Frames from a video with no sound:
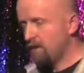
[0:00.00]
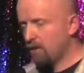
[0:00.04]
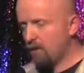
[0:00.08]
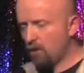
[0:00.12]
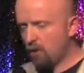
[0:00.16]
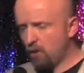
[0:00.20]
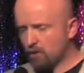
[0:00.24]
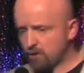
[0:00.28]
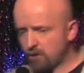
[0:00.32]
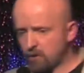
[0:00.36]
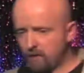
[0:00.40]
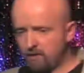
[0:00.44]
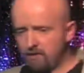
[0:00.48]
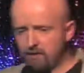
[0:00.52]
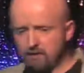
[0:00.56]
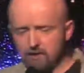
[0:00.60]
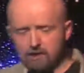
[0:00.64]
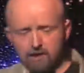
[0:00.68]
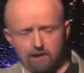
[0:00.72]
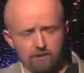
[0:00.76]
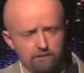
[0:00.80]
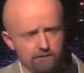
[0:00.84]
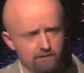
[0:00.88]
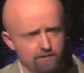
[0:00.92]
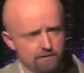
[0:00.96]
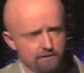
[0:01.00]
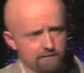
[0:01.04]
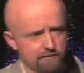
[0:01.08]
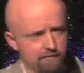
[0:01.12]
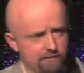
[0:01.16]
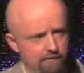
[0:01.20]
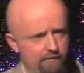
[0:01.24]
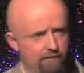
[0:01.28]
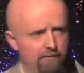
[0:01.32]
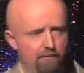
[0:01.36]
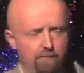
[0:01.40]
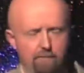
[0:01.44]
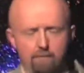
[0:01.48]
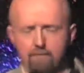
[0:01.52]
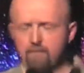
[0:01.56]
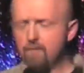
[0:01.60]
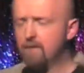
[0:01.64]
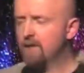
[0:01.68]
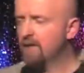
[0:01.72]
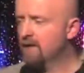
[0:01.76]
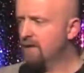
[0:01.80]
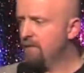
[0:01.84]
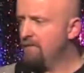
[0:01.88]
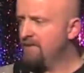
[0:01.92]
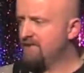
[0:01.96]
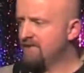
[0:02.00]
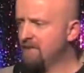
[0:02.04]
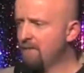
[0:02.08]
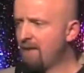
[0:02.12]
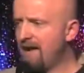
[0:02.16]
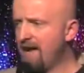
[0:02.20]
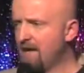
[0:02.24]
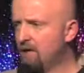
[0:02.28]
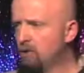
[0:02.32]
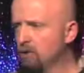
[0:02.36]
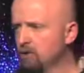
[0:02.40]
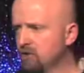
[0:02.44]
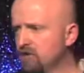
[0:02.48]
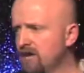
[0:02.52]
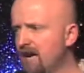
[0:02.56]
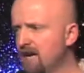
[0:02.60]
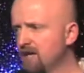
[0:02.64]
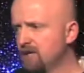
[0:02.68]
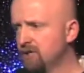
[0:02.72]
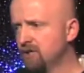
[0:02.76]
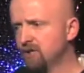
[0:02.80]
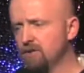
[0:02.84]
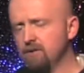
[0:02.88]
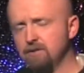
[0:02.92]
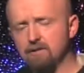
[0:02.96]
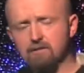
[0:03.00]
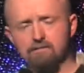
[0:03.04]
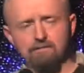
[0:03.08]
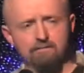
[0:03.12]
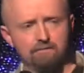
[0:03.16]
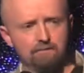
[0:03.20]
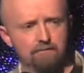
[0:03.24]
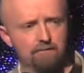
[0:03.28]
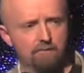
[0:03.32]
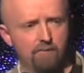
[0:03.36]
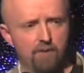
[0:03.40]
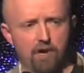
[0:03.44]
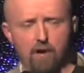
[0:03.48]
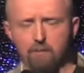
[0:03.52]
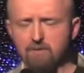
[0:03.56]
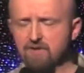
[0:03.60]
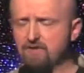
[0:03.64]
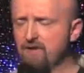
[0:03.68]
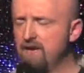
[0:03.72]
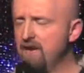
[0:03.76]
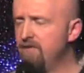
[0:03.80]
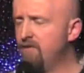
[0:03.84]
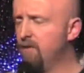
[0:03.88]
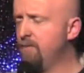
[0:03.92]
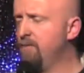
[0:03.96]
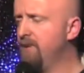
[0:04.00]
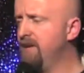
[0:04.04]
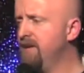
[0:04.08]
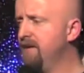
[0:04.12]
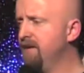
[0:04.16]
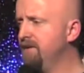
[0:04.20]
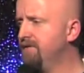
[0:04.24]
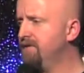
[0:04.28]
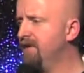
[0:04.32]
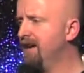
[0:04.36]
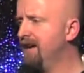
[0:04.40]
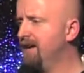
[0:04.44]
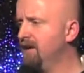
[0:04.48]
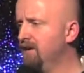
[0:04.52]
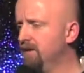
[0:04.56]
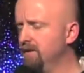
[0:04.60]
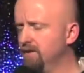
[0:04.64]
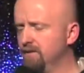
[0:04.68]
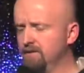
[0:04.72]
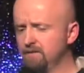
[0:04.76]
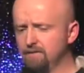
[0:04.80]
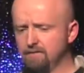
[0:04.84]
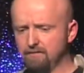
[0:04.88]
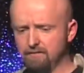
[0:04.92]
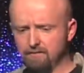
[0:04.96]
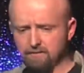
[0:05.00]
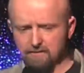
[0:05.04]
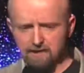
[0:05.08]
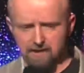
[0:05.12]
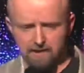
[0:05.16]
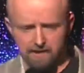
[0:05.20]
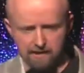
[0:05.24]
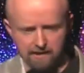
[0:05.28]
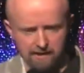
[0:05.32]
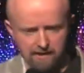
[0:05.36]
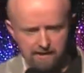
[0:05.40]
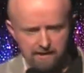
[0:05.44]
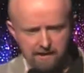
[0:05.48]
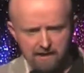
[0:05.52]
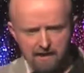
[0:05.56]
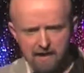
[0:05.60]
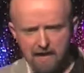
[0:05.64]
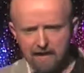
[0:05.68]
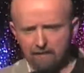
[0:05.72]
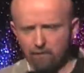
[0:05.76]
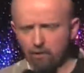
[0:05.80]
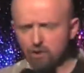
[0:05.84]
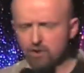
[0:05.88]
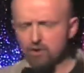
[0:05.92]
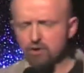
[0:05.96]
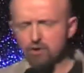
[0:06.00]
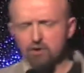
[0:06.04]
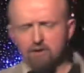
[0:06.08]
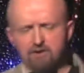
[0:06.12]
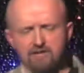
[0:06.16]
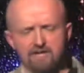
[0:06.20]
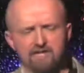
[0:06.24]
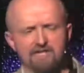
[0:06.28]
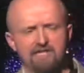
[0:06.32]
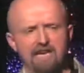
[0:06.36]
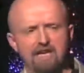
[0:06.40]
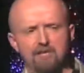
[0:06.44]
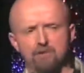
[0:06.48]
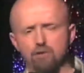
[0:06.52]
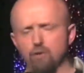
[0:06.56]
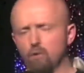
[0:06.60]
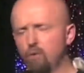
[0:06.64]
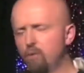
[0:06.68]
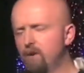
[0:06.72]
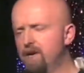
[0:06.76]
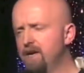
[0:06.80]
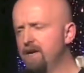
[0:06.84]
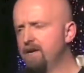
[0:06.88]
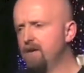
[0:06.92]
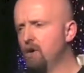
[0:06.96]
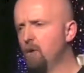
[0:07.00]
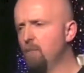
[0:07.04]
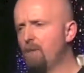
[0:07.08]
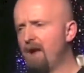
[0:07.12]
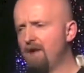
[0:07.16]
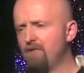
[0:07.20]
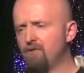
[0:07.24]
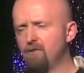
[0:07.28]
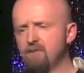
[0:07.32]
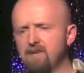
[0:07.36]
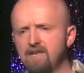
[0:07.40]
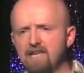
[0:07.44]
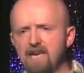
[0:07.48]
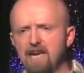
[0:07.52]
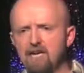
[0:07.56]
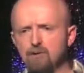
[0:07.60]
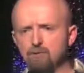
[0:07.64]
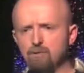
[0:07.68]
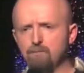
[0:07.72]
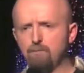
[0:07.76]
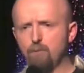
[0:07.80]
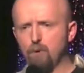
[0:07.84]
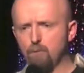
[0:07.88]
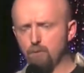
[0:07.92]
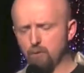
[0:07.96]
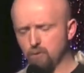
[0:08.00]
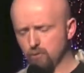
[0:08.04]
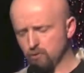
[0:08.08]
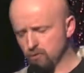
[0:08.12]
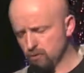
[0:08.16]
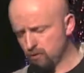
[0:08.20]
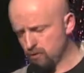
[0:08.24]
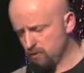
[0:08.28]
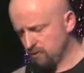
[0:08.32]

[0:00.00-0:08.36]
Also in the news, Mr. Michael Jackson, Pop's favourite paedophile. I've always thought he was a sexual weirdo back from the days of Bubbles.